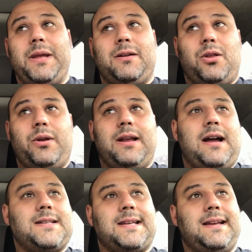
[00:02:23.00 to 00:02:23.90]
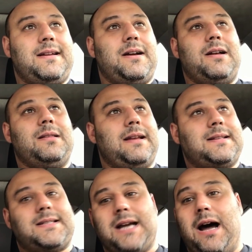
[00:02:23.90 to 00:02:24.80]
including guys like
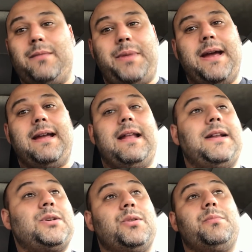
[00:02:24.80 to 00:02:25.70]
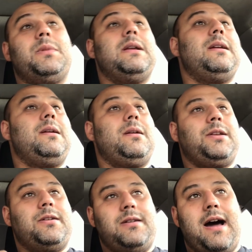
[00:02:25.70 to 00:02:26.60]
Todd Begg, and I told him,
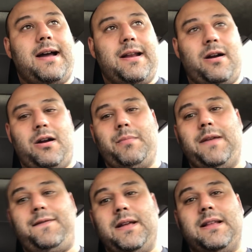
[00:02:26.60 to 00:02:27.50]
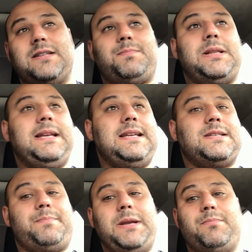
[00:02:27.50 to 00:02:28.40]
you're not going to hurt my feelings.
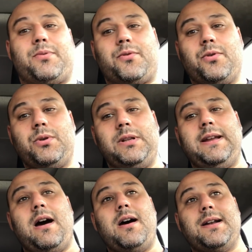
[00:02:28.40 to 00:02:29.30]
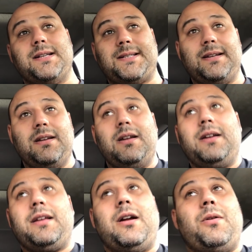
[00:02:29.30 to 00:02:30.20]
Please be brutally honest.
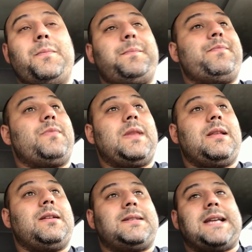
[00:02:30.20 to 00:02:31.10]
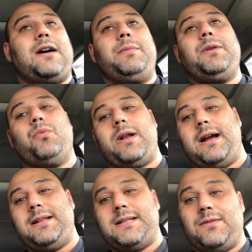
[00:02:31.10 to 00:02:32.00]
You know, tell me
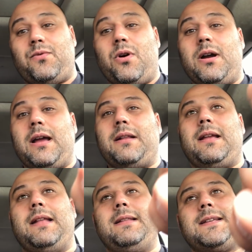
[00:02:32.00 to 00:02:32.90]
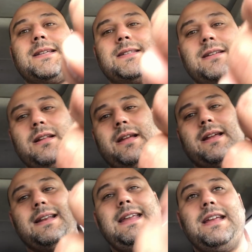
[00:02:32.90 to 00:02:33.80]
what I did wrong. And this isn't
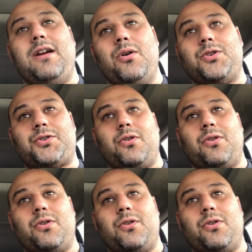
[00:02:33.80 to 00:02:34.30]
like an ego